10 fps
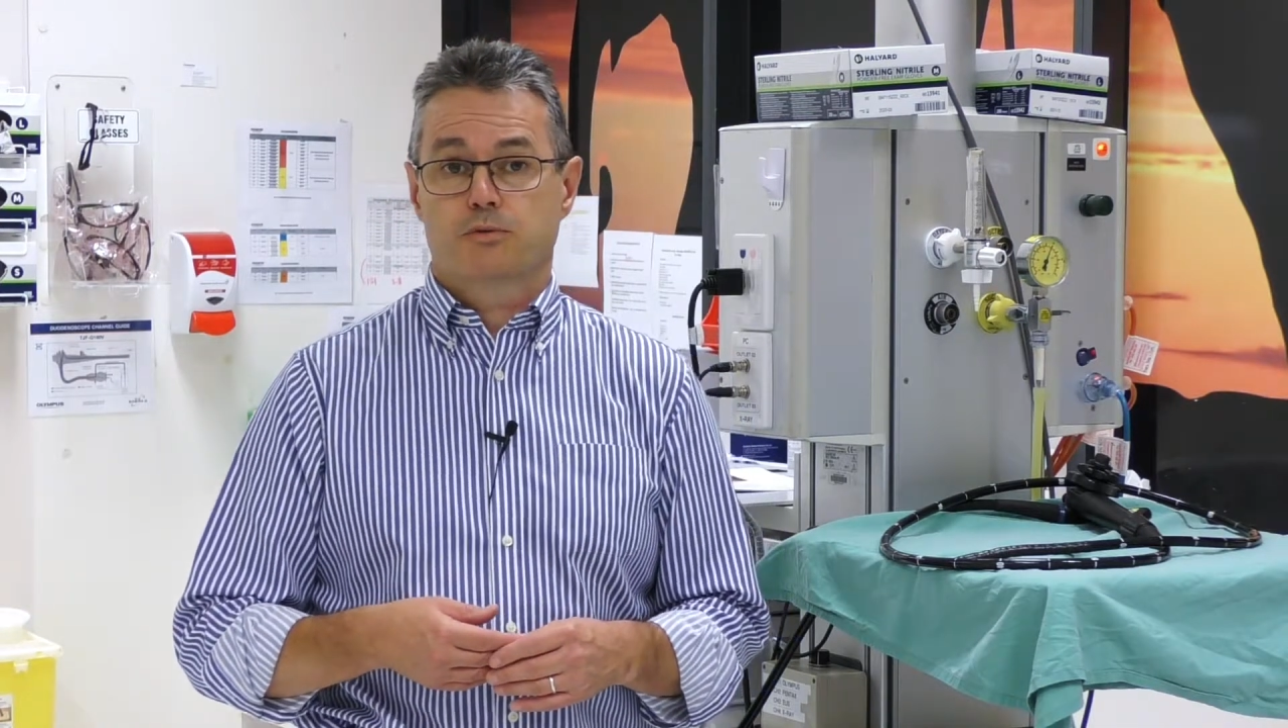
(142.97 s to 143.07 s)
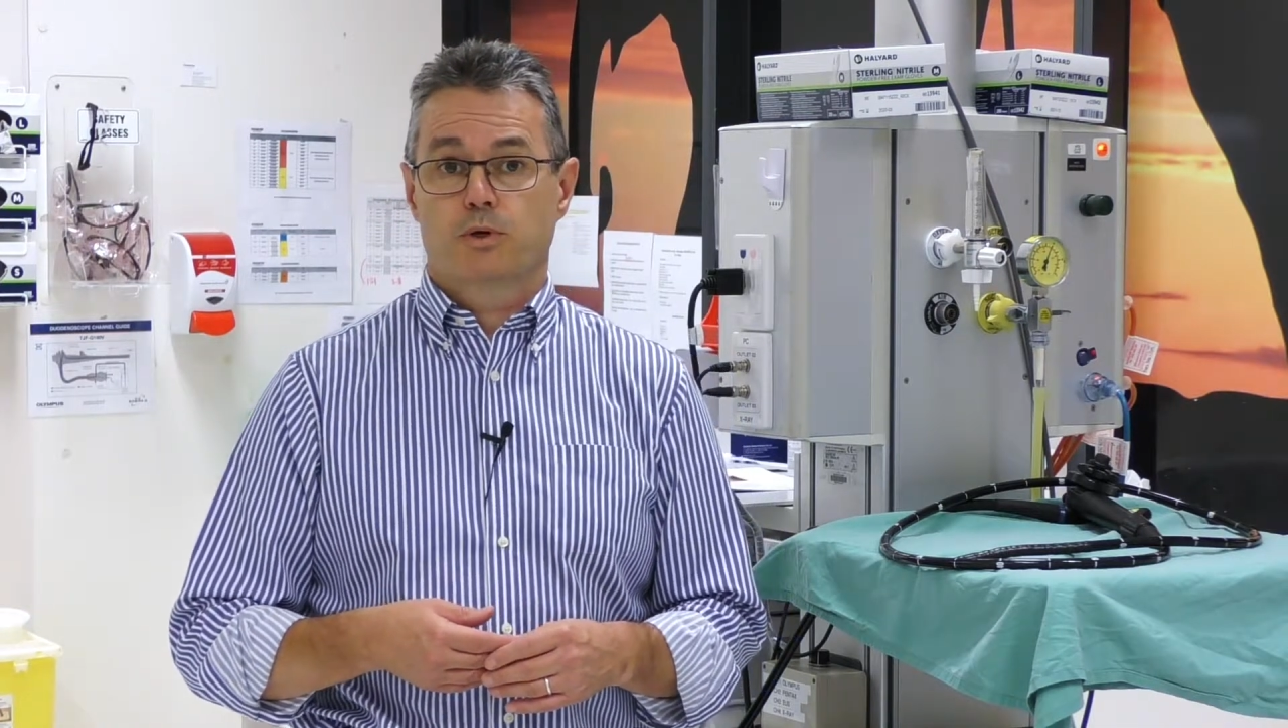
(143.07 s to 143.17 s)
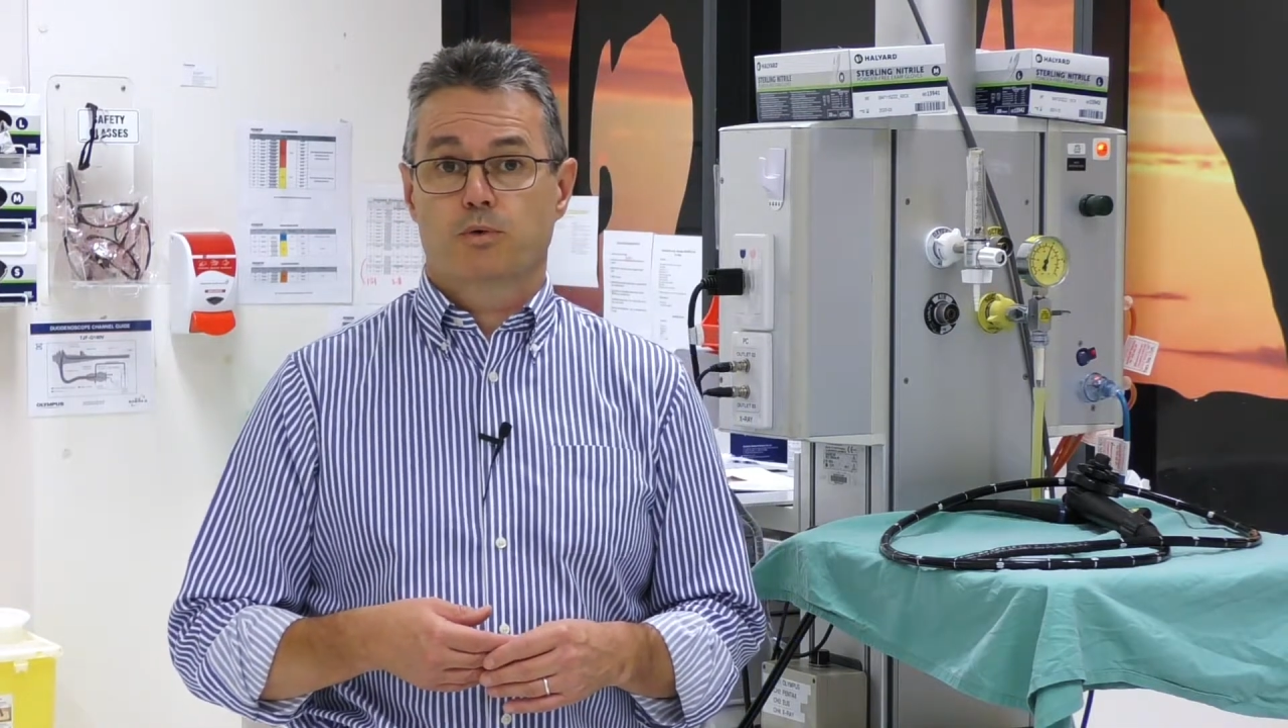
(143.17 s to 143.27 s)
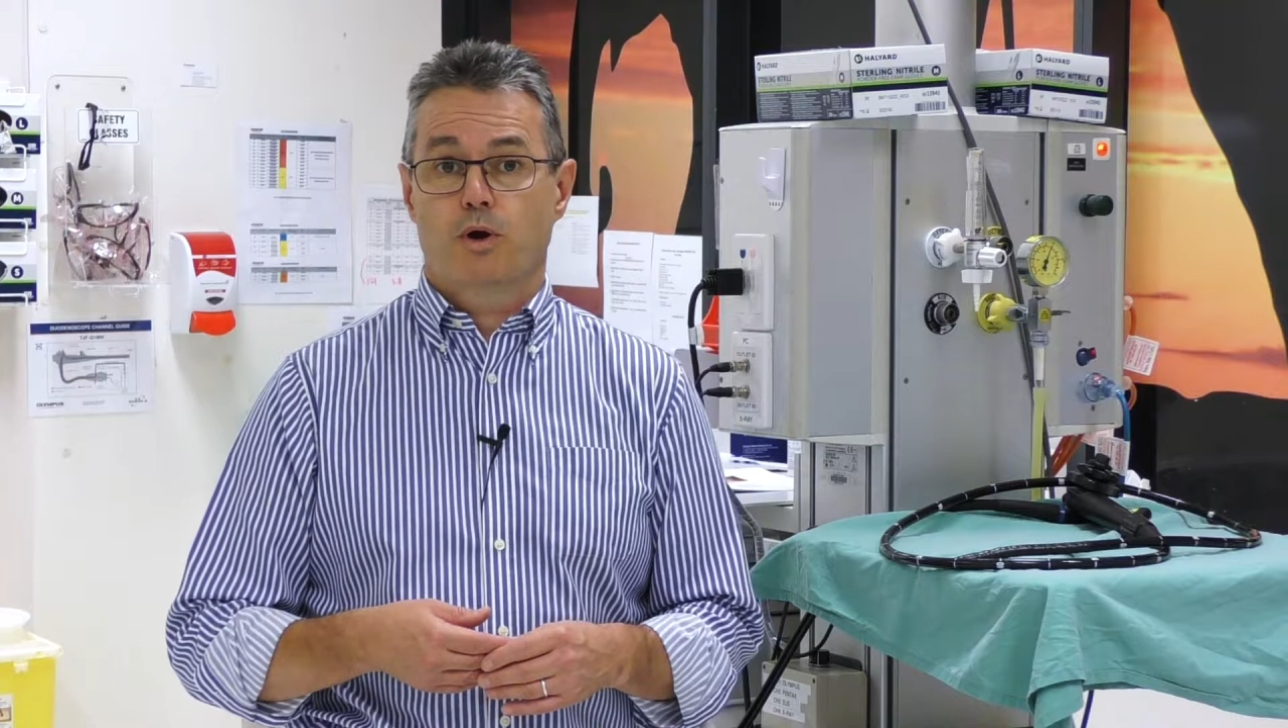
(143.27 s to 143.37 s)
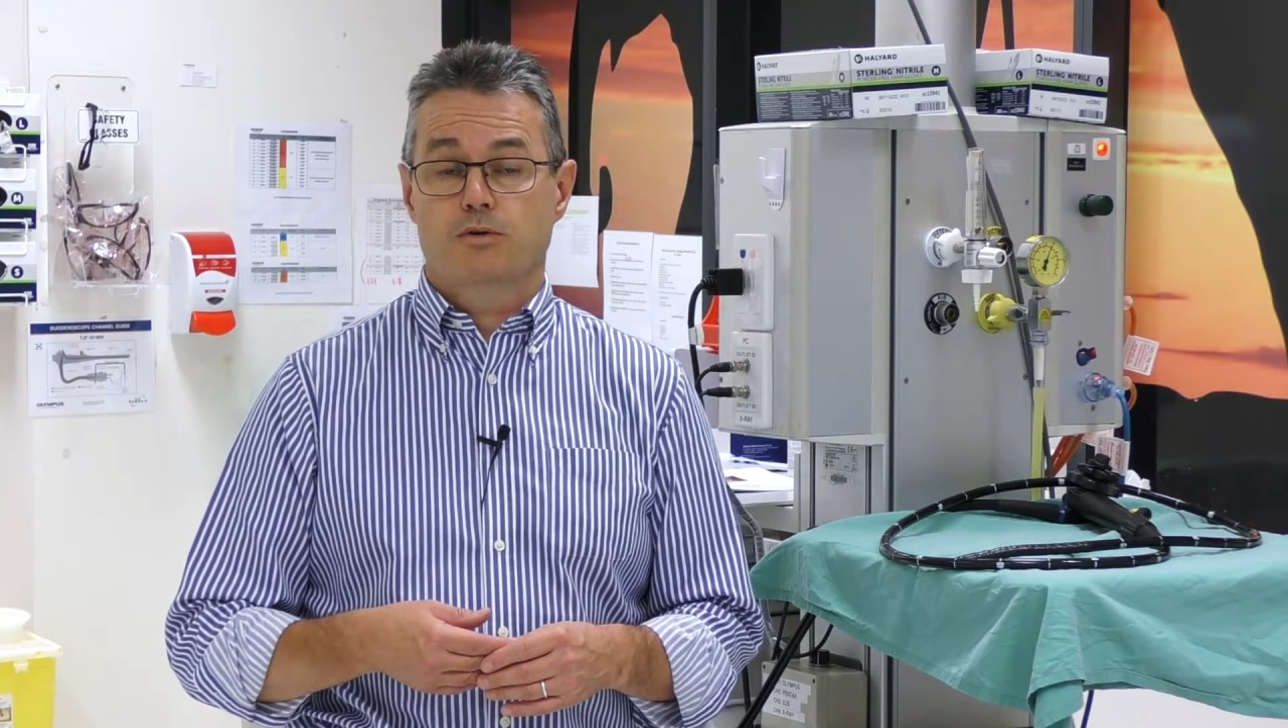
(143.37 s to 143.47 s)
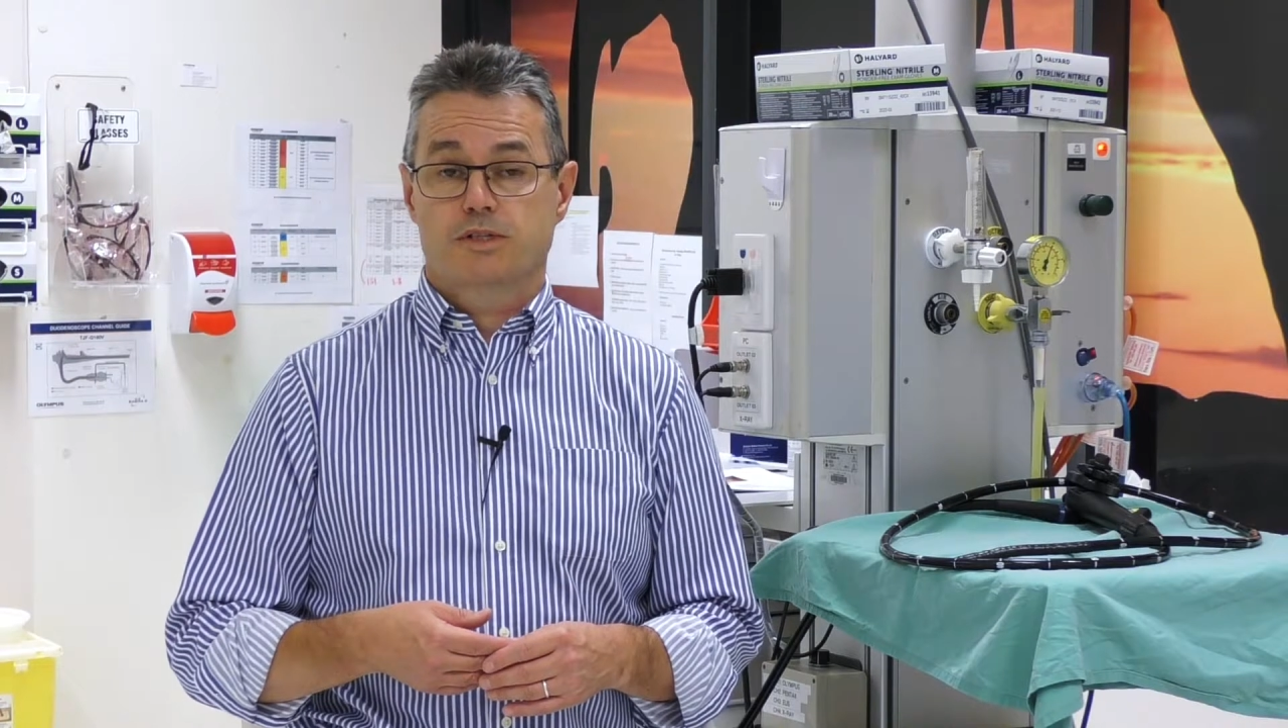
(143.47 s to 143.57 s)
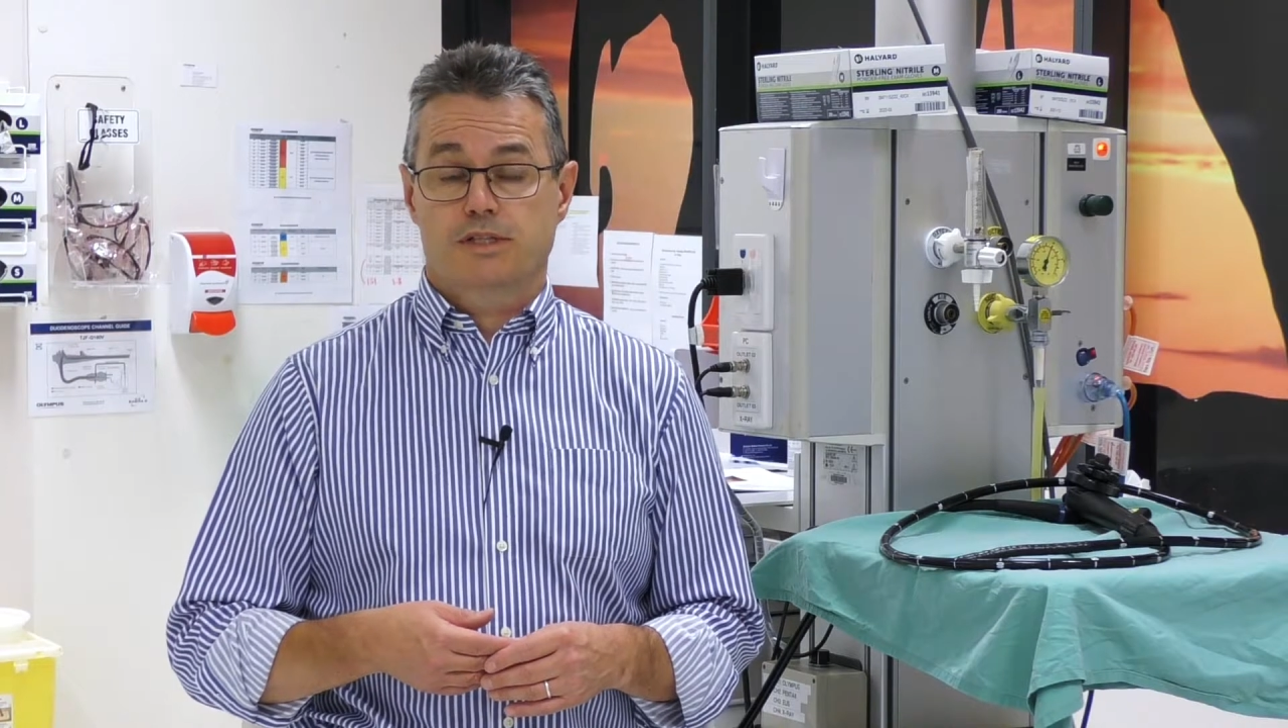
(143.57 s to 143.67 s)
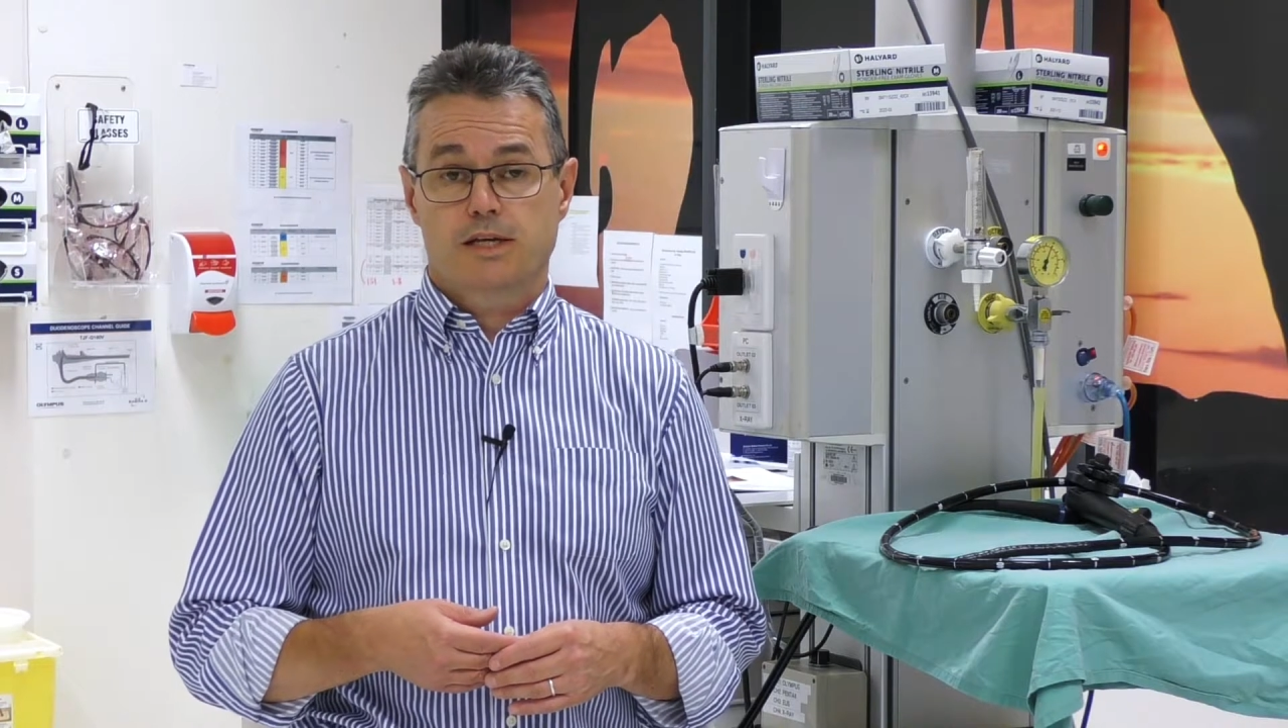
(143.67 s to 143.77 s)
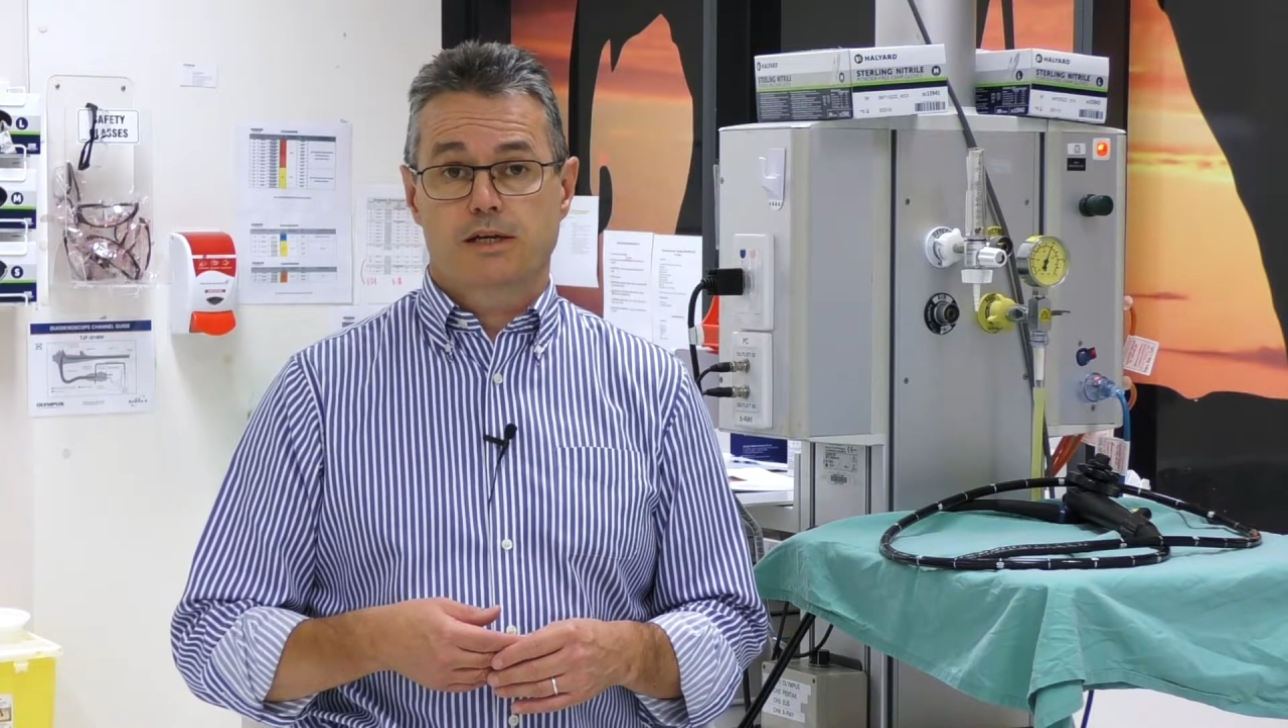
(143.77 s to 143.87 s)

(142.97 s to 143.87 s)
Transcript: that we won't see